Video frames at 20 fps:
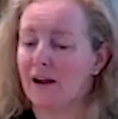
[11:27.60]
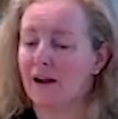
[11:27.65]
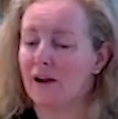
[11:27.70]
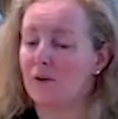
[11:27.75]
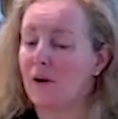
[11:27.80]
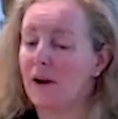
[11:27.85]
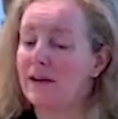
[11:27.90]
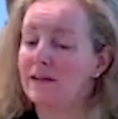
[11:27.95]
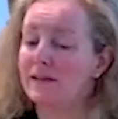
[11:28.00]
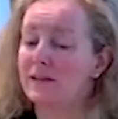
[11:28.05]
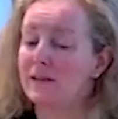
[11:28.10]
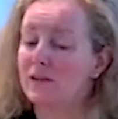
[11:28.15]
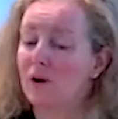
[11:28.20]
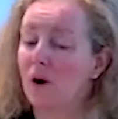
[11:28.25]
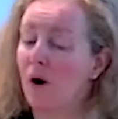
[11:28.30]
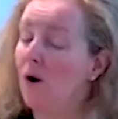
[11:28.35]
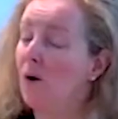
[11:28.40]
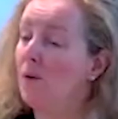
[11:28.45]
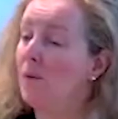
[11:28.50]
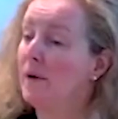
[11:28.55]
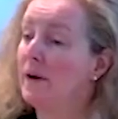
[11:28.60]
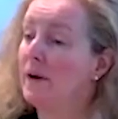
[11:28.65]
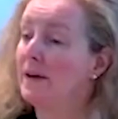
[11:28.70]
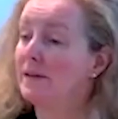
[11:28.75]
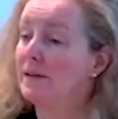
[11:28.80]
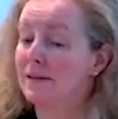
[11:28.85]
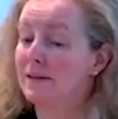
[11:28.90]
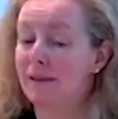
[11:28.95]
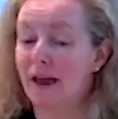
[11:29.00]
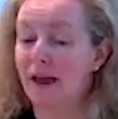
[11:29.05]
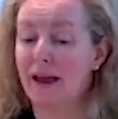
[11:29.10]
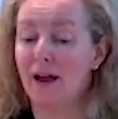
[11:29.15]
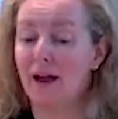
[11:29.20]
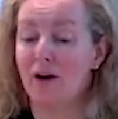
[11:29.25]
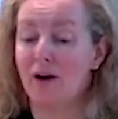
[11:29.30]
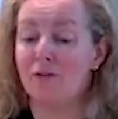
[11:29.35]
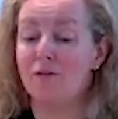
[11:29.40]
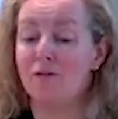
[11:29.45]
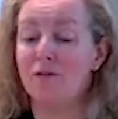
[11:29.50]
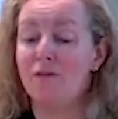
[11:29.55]
Grace is always like
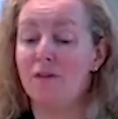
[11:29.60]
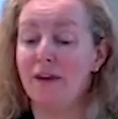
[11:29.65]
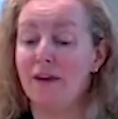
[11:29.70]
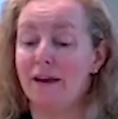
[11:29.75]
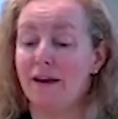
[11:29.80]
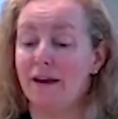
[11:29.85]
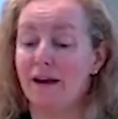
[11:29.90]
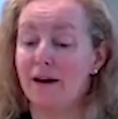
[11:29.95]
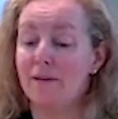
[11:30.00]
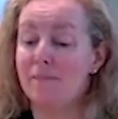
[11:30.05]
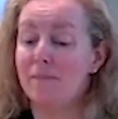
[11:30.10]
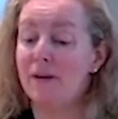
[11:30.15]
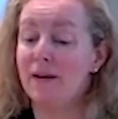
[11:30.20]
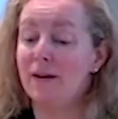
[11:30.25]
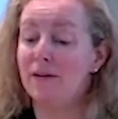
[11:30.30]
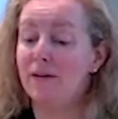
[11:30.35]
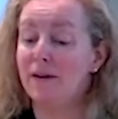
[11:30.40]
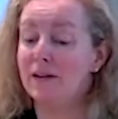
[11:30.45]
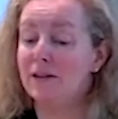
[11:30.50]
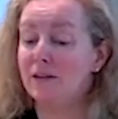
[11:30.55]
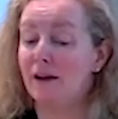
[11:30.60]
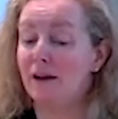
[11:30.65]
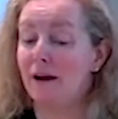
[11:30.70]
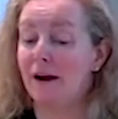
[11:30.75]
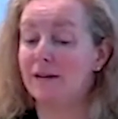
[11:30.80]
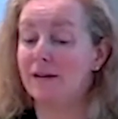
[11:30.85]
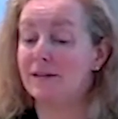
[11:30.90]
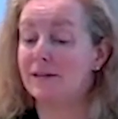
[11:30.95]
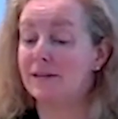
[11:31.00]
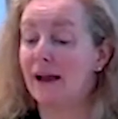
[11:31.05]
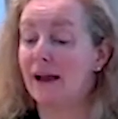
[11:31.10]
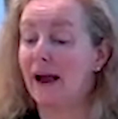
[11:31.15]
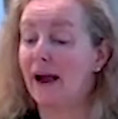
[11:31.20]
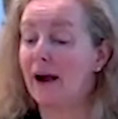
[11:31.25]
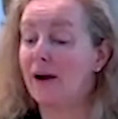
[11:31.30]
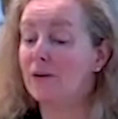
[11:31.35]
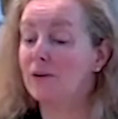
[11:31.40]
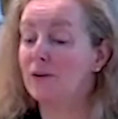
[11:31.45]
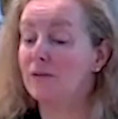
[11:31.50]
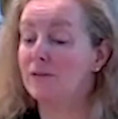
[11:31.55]
a fig appearing to us
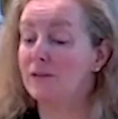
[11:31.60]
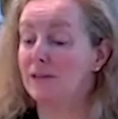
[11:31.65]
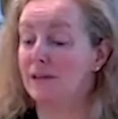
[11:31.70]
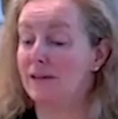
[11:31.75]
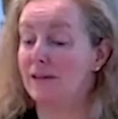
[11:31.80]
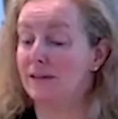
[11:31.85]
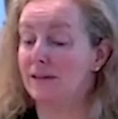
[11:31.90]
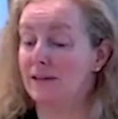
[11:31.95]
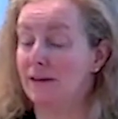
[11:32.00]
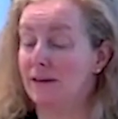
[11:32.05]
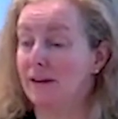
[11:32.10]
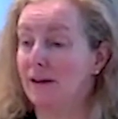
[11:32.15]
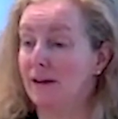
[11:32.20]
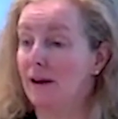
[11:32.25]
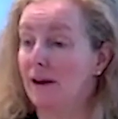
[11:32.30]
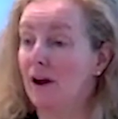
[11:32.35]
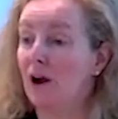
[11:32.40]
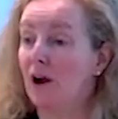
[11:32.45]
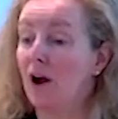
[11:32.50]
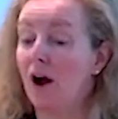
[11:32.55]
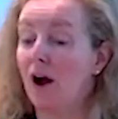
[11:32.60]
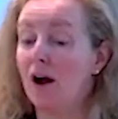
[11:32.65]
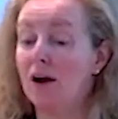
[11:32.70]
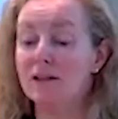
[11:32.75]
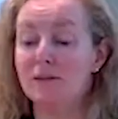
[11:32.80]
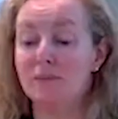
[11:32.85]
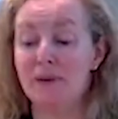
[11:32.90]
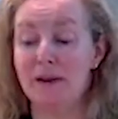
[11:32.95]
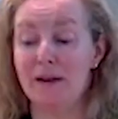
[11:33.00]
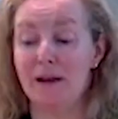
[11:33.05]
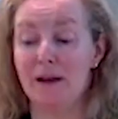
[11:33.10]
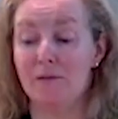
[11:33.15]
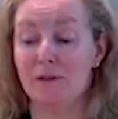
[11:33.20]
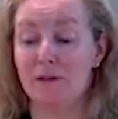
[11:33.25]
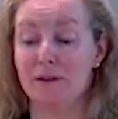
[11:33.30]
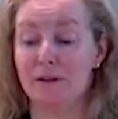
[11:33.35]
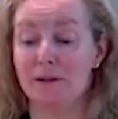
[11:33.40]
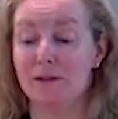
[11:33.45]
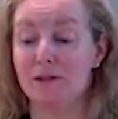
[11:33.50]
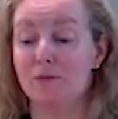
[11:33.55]
out of season, God's
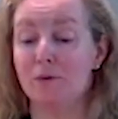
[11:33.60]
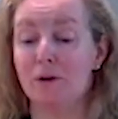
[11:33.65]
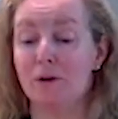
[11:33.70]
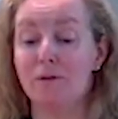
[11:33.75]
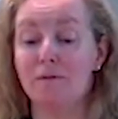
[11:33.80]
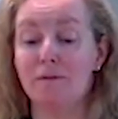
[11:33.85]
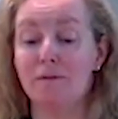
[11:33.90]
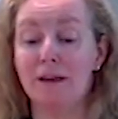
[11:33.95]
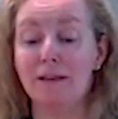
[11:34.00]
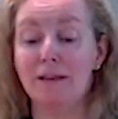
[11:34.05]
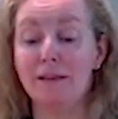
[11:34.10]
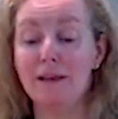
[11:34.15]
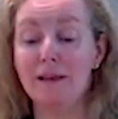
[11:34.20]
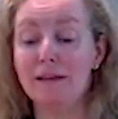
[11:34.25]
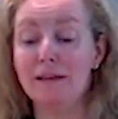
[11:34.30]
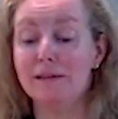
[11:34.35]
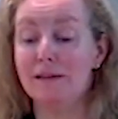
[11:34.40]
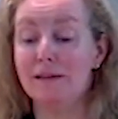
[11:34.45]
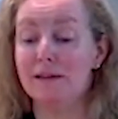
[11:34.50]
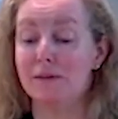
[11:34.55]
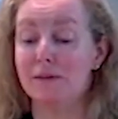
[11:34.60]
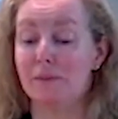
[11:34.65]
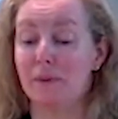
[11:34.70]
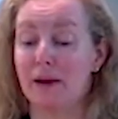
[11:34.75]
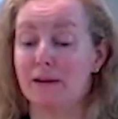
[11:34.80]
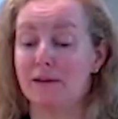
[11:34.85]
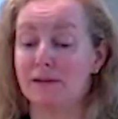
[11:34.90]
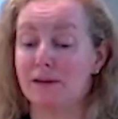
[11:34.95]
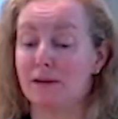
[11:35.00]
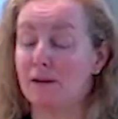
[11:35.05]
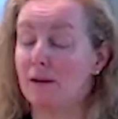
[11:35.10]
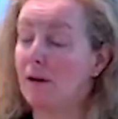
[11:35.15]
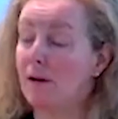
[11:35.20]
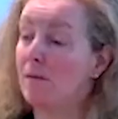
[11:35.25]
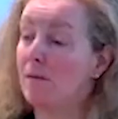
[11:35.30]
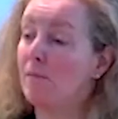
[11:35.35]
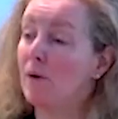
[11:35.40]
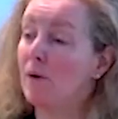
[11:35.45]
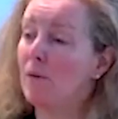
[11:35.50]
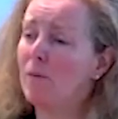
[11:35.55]
benevolence when we least expect it,
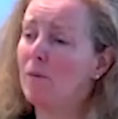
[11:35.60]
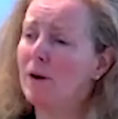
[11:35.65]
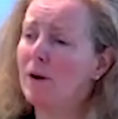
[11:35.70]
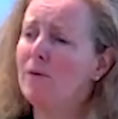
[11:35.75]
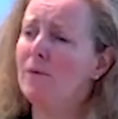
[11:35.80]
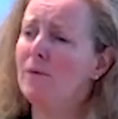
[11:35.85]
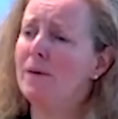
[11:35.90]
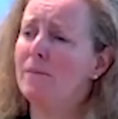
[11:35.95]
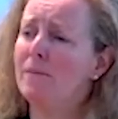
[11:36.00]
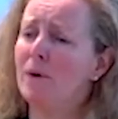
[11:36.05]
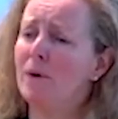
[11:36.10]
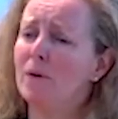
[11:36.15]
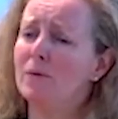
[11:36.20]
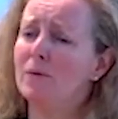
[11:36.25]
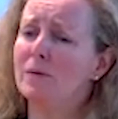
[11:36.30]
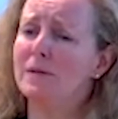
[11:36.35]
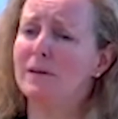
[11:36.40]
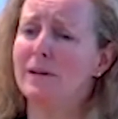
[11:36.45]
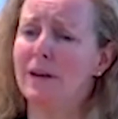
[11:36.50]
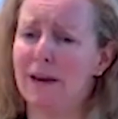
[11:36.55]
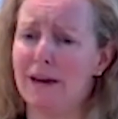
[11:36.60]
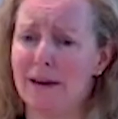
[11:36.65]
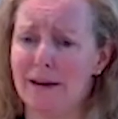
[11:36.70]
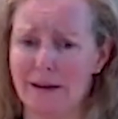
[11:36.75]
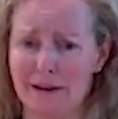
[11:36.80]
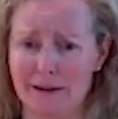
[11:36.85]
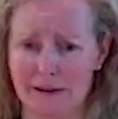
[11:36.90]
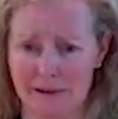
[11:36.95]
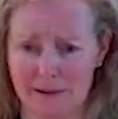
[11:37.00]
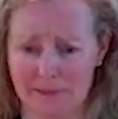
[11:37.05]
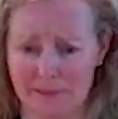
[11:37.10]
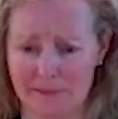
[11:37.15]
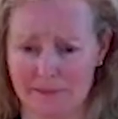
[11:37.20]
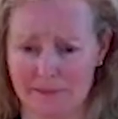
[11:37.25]
but when we most need it.